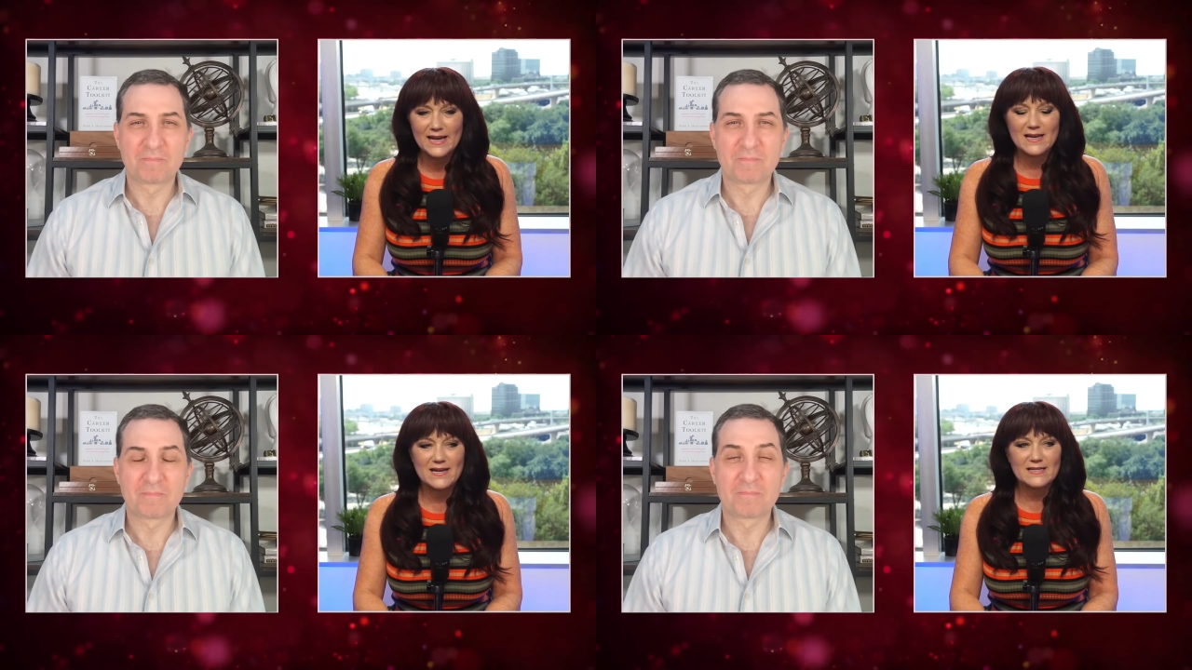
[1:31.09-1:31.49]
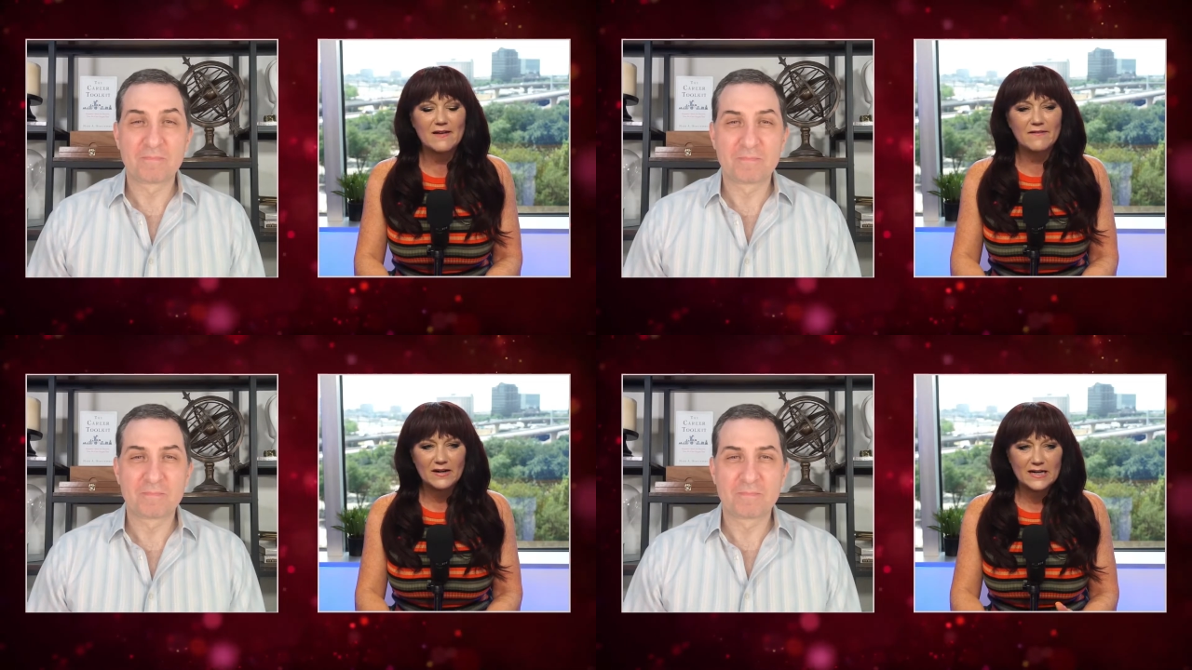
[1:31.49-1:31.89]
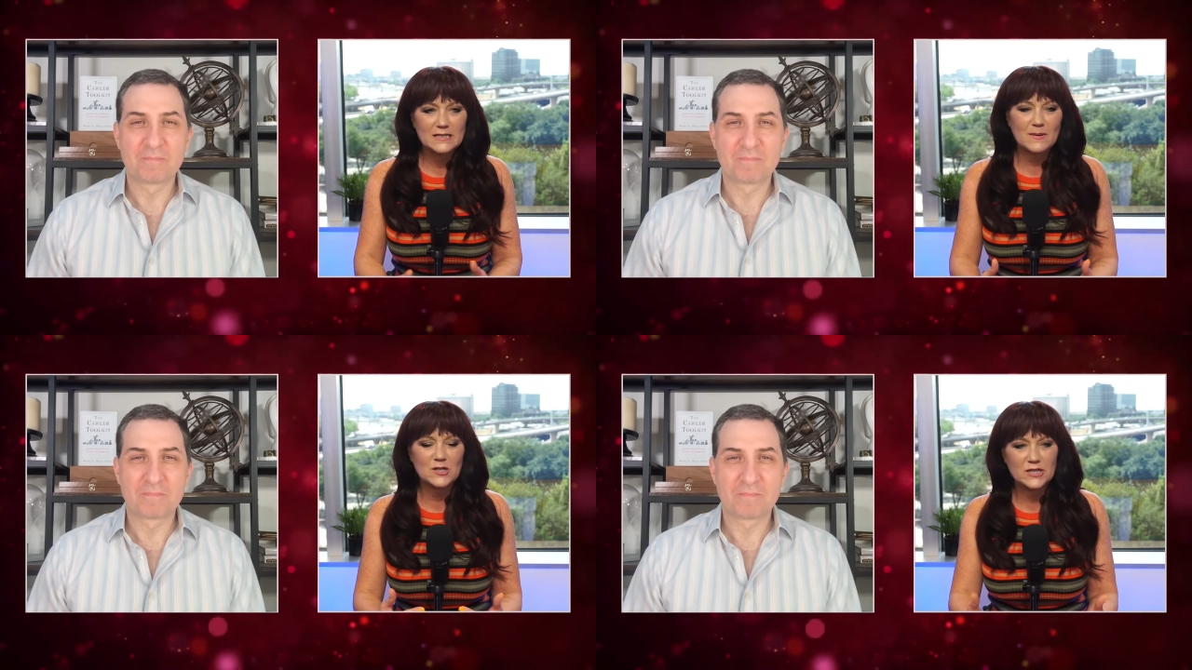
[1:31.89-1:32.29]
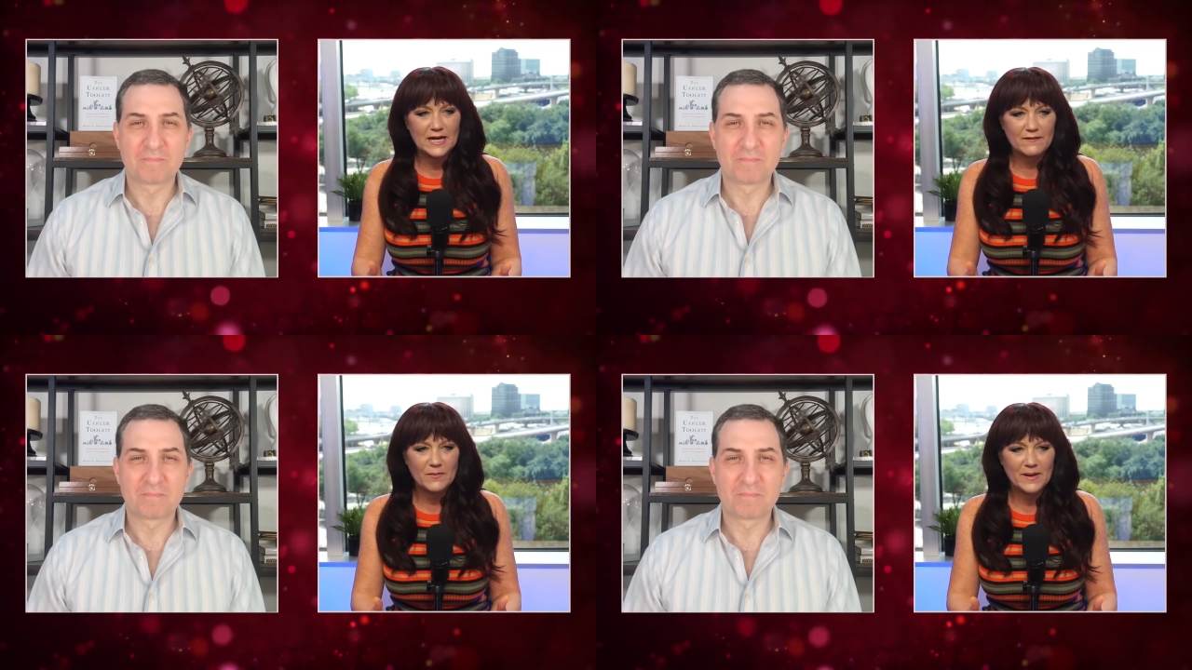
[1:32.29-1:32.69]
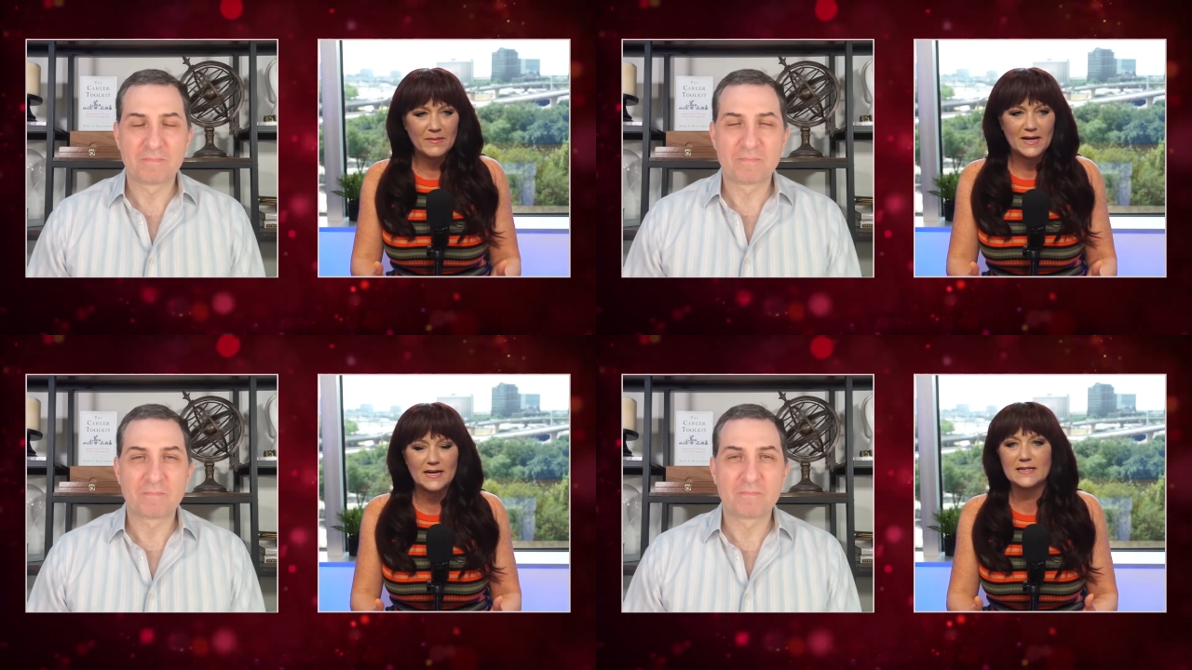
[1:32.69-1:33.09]
Speaker 1: is a very special day for me
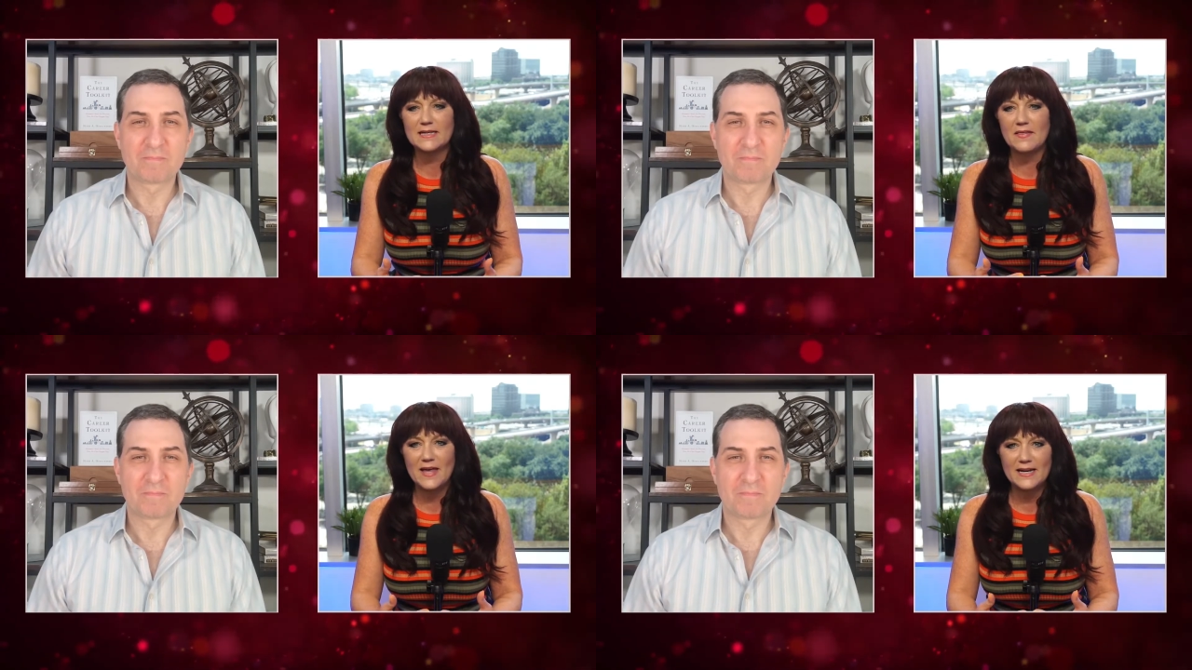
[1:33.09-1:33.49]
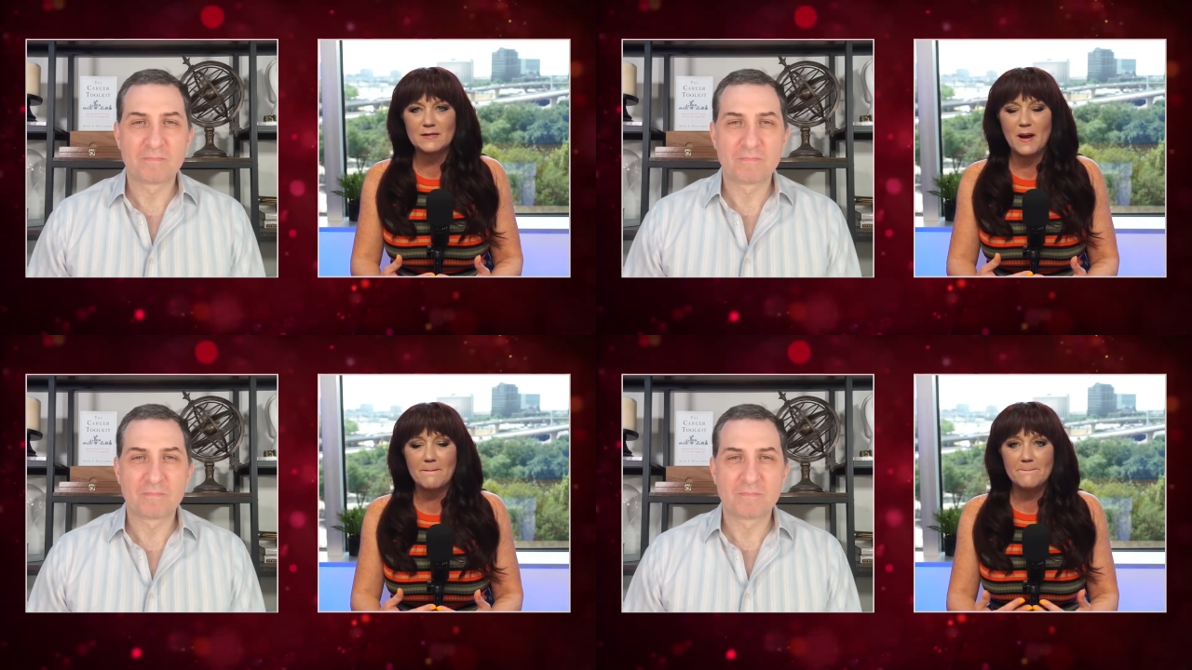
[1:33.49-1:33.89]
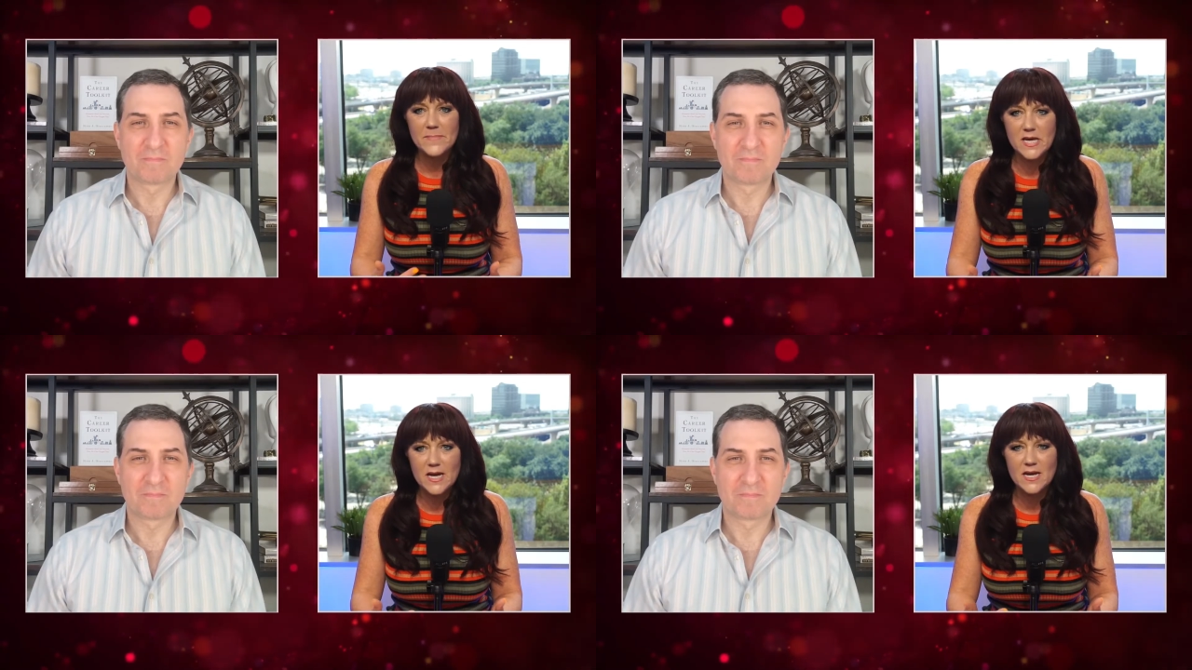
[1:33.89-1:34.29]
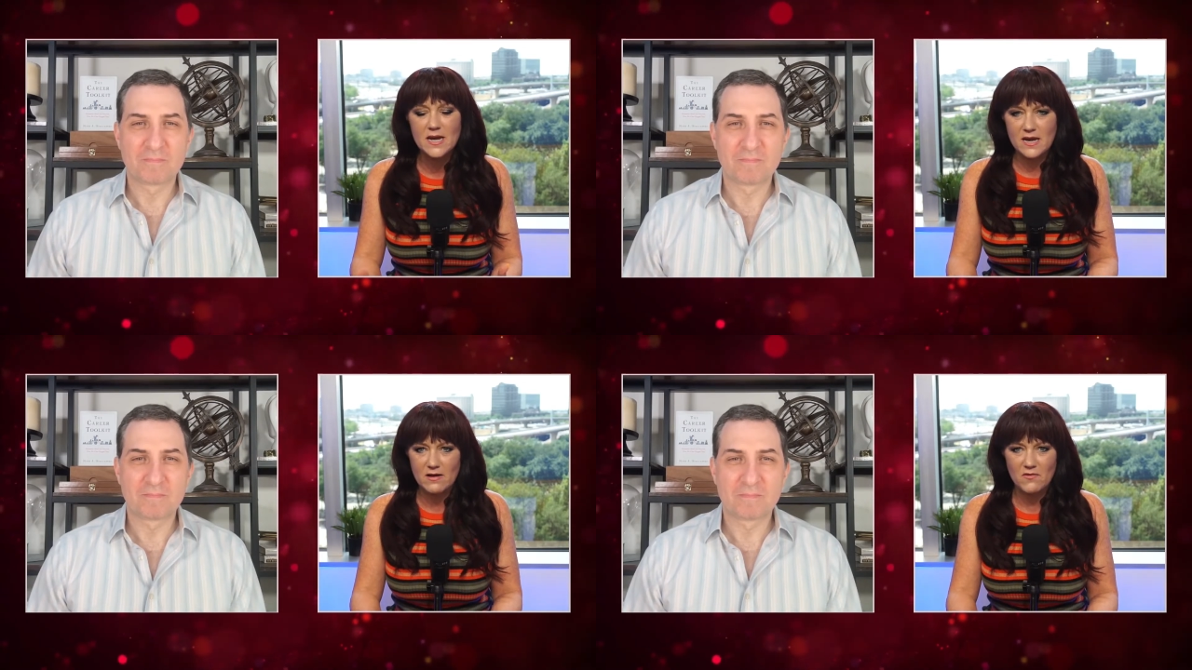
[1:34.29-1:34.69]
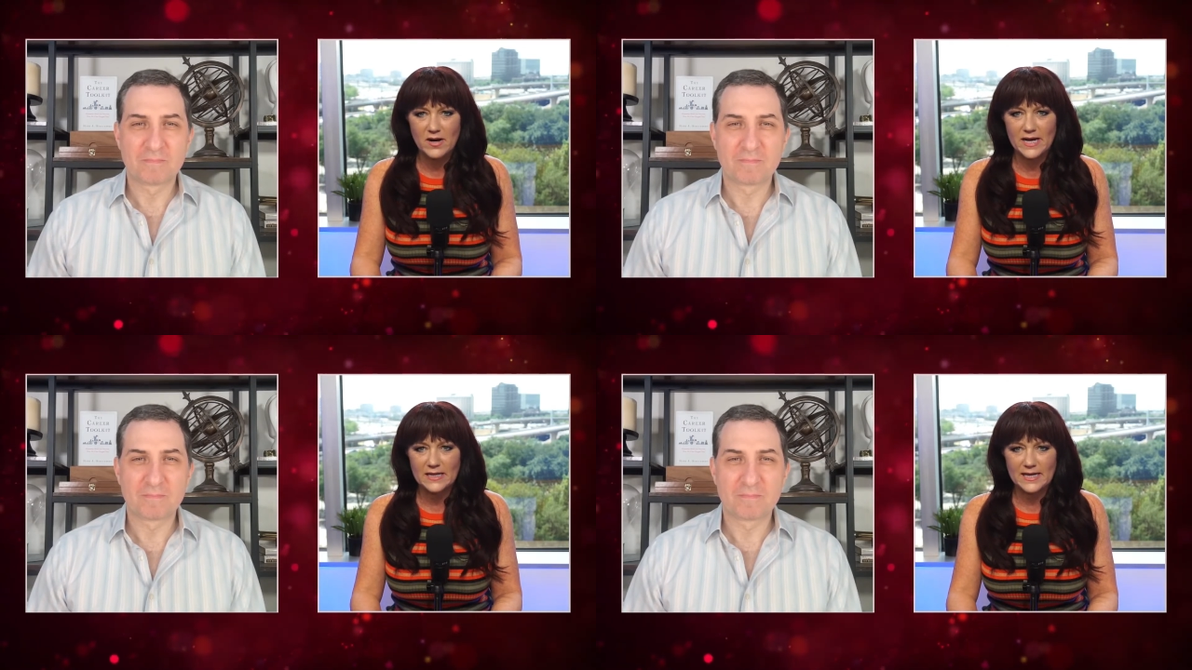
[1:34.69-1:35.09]
because that is my big
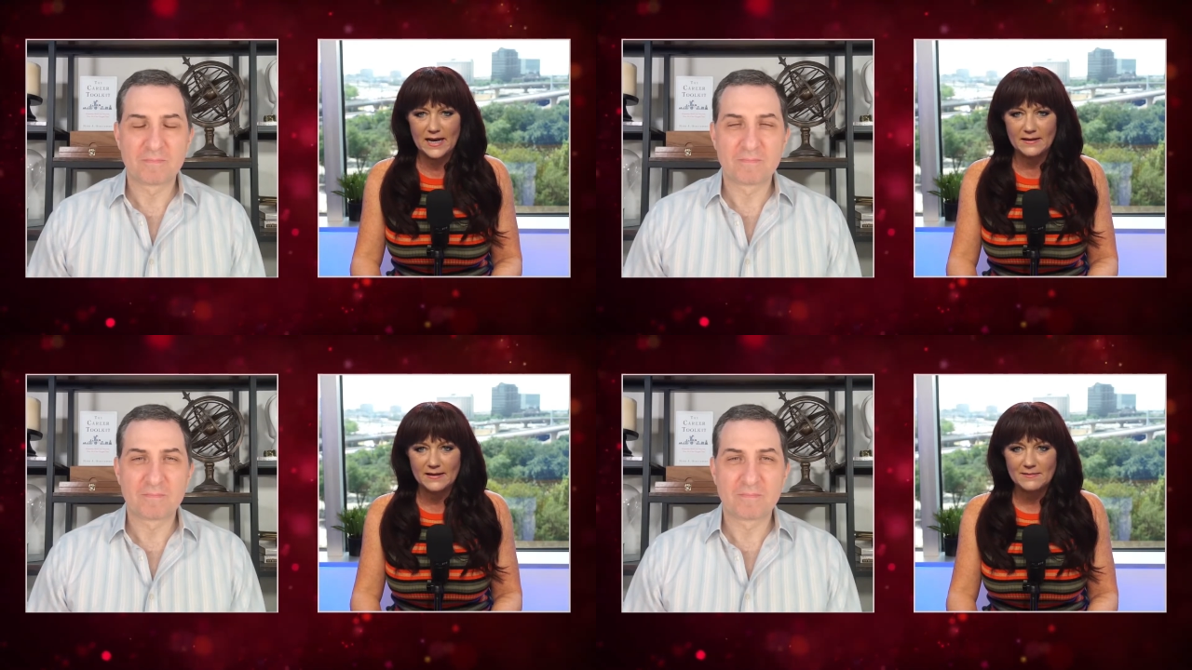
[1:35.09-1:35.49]
networking day.